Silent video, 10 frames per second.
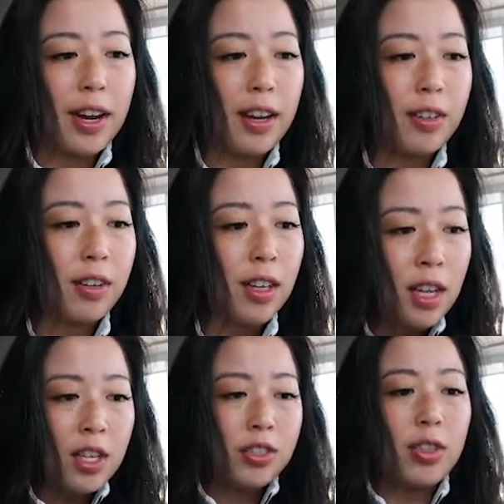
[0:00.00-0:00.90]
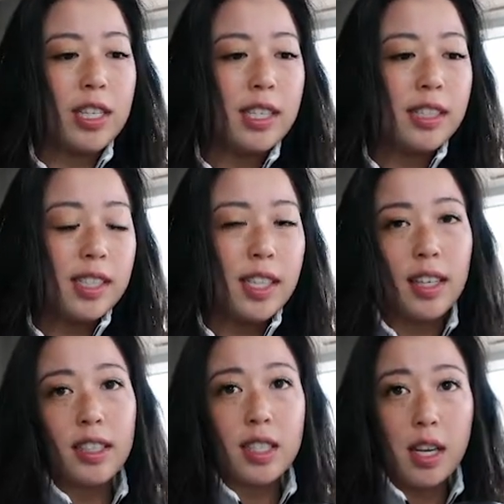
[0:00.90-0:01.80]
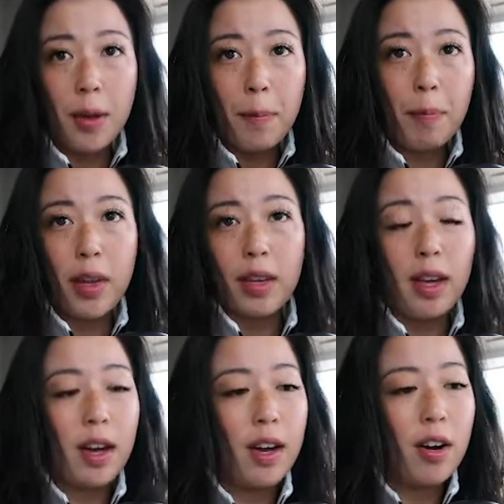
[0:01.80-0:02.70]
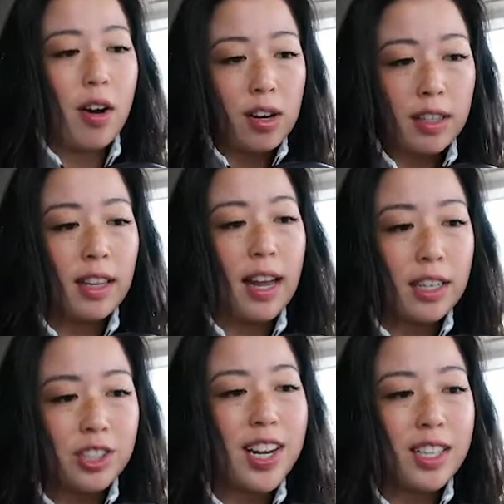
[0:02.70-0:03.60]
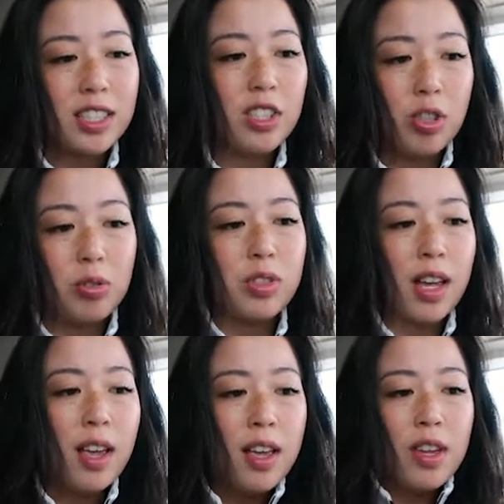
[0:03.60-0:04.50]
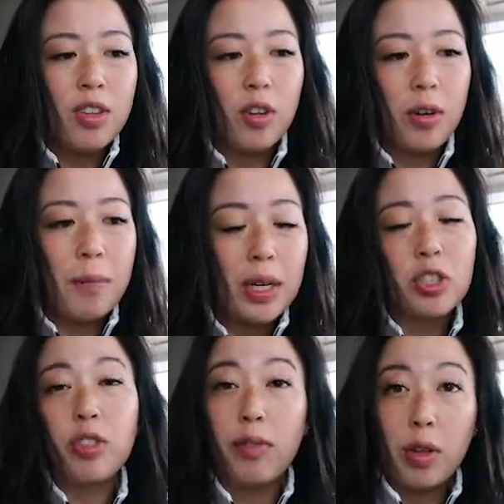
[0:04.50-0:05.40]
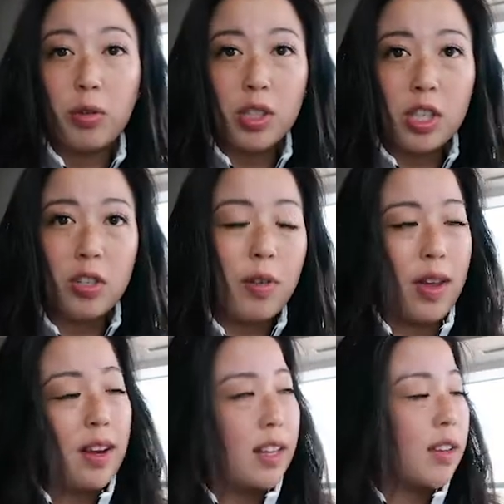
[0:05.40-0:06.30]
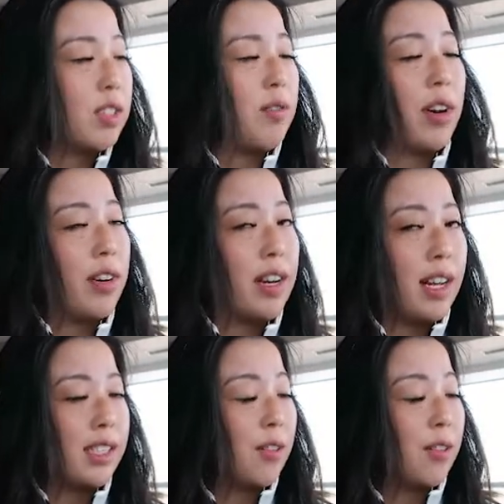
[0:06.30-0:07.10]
angle. So I did see some lash techs use the mixture of those two, and it gives a very nice